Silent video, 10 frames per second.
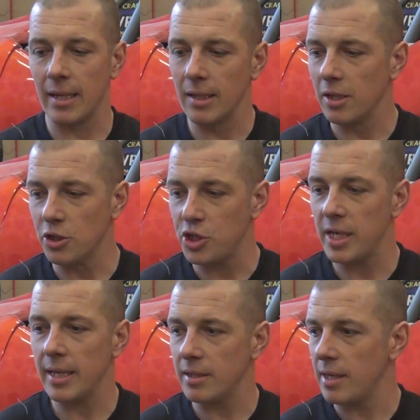a little
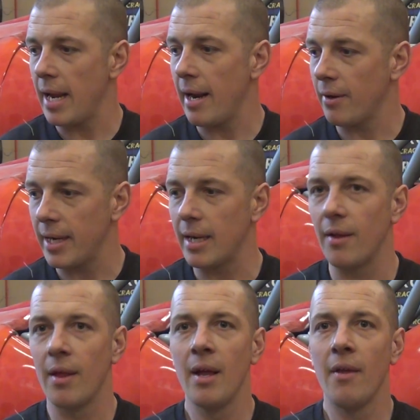jig
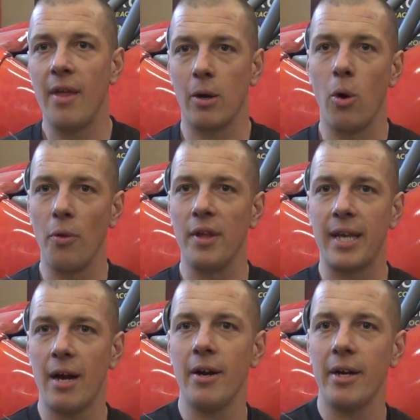area that'll hold the
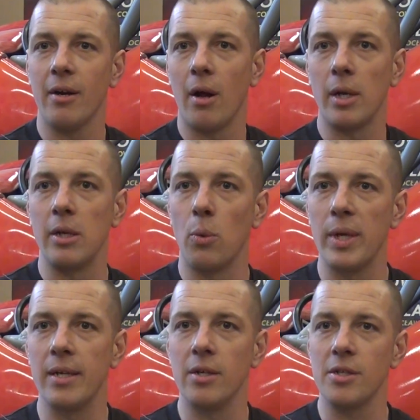carrier on little
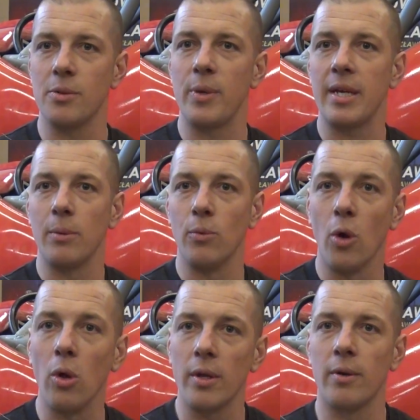wheels, and we can
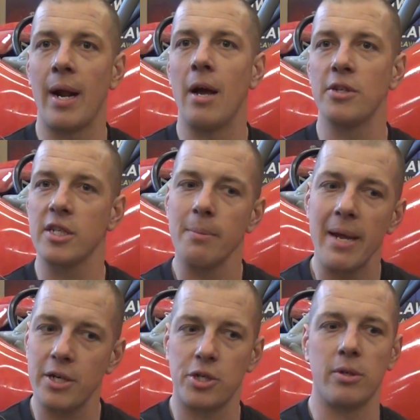roll it around just to
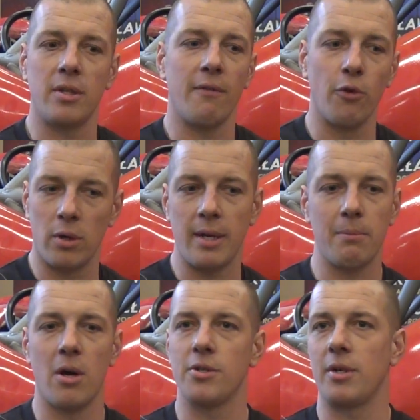make sure that 4-link
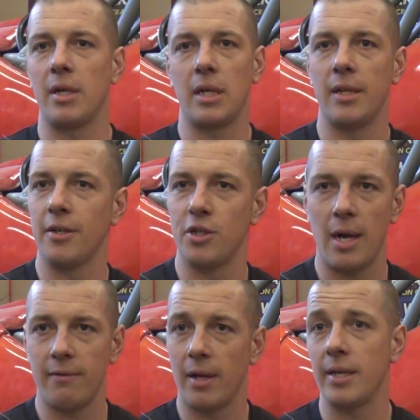bars are going to clear
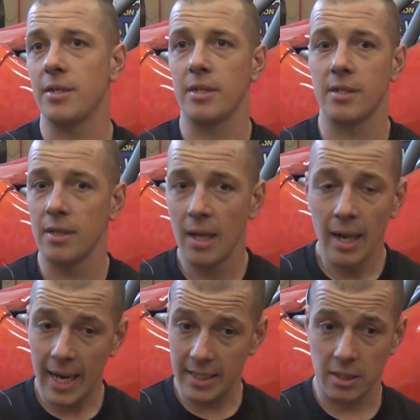drive lines, because
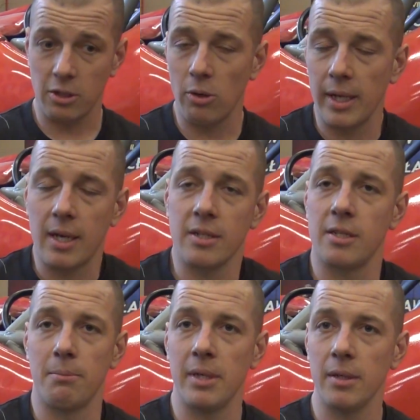it's a totally
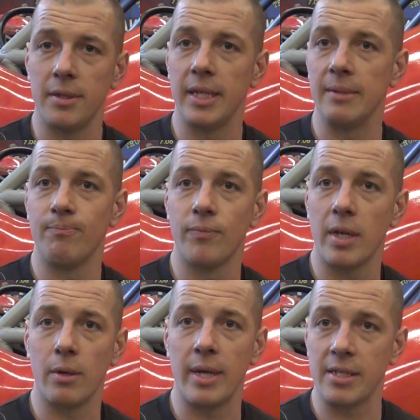custom build that,
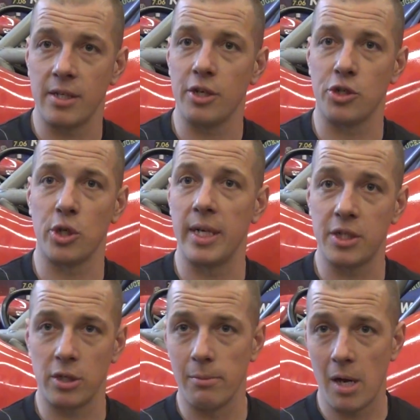you know, isn't your
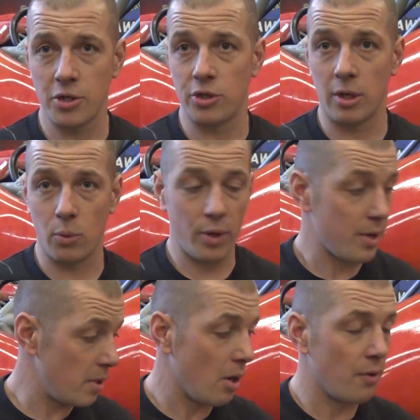traditional monster truck where
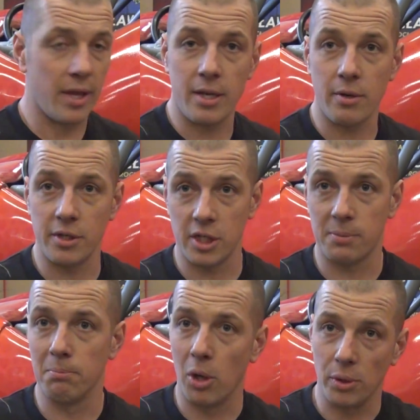you know that you can just
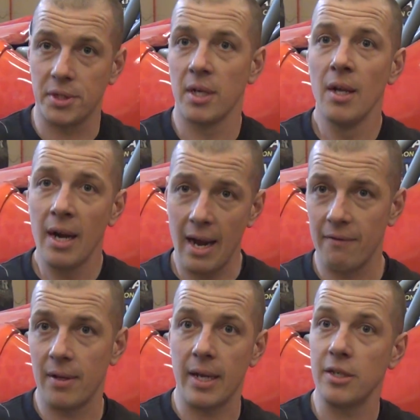bolt
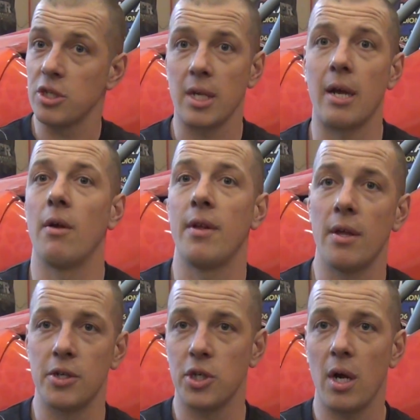everything just like all the
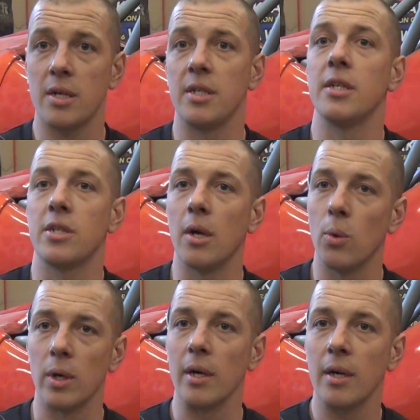other trucks and it's going
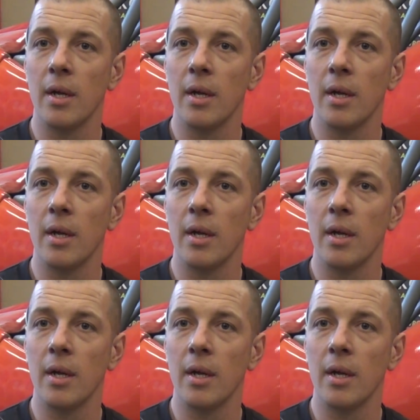to work.